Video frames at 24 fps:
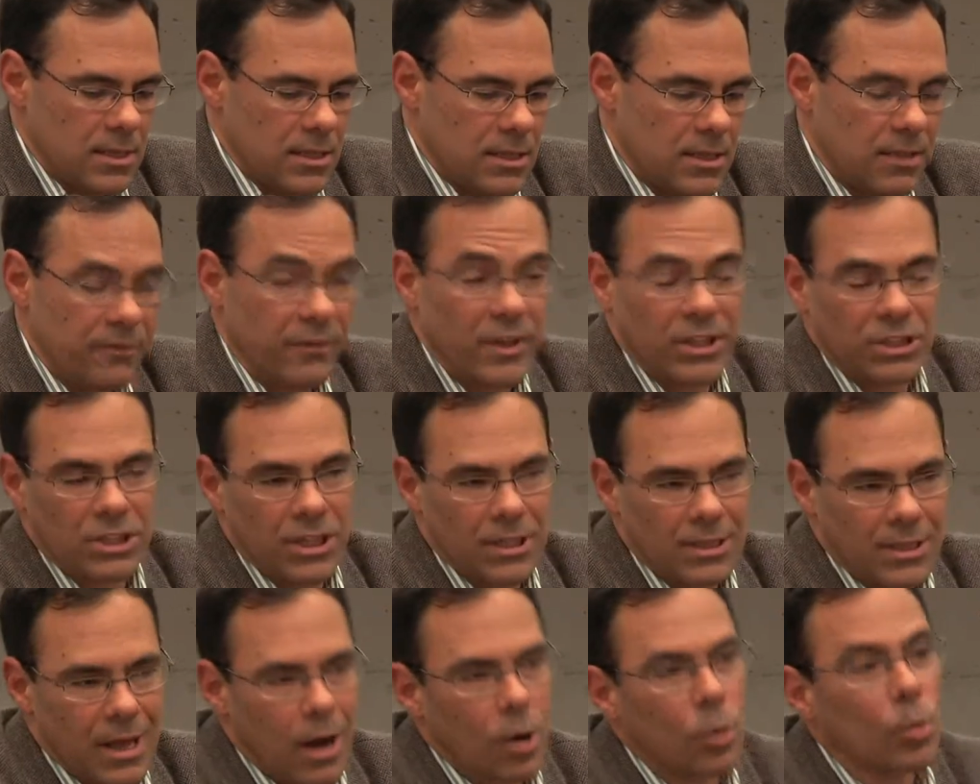
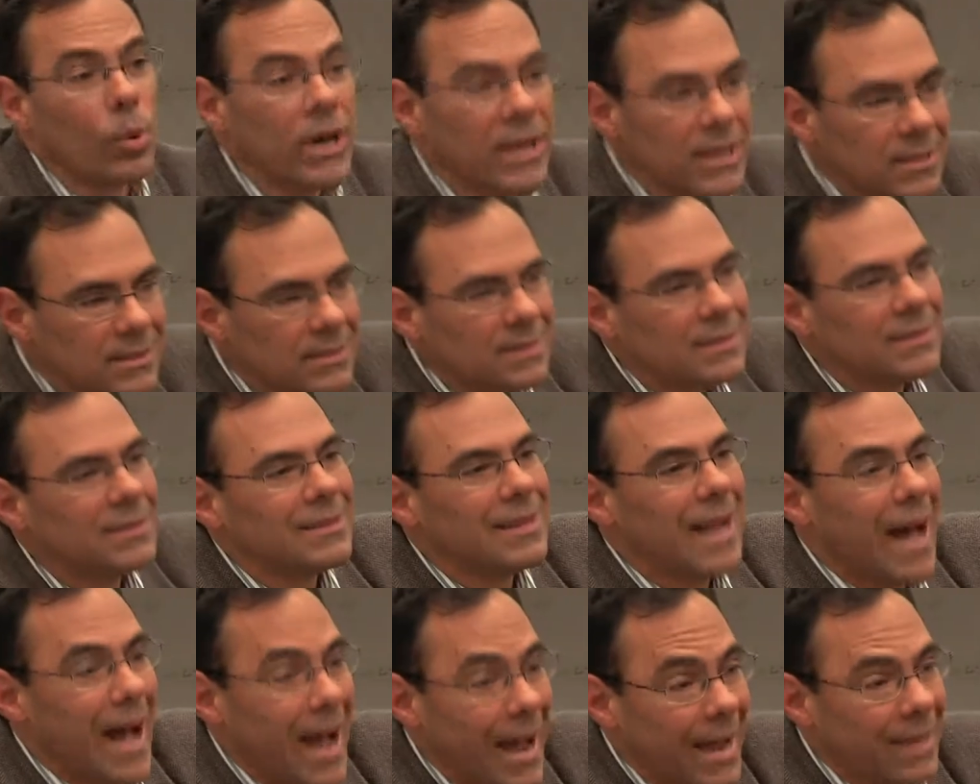vegetal with the
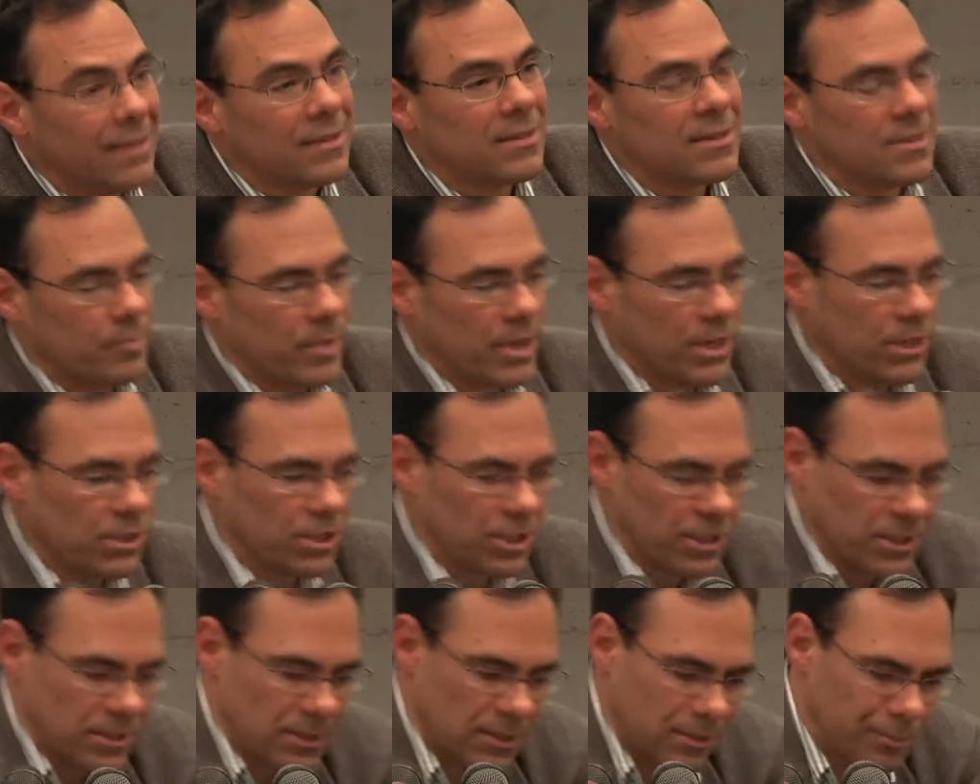9
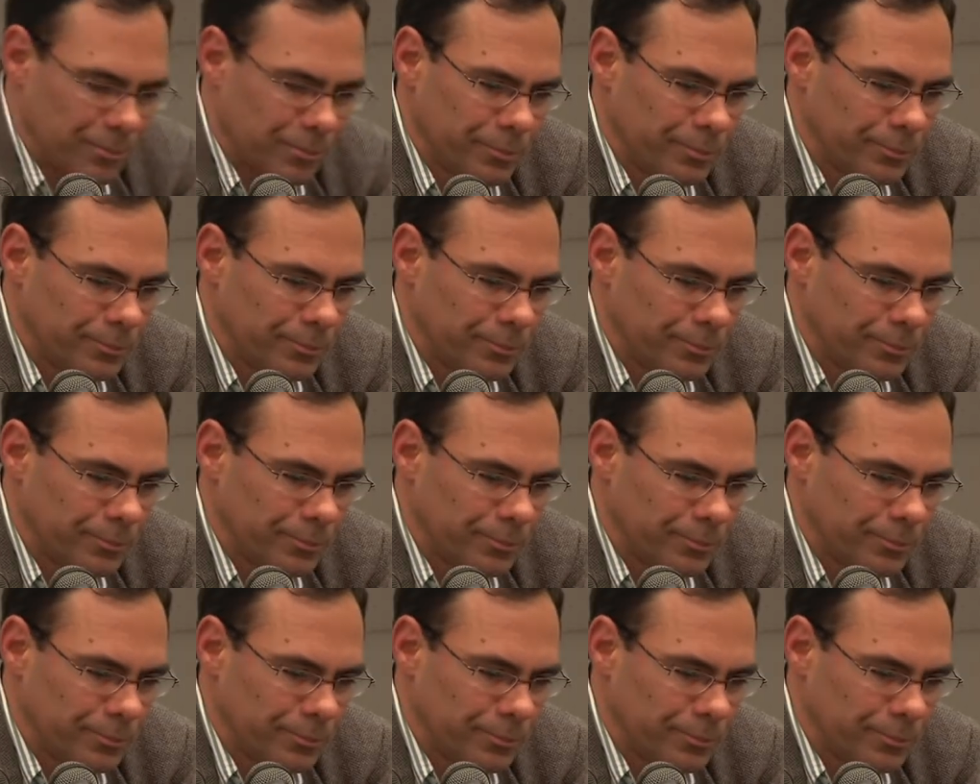species.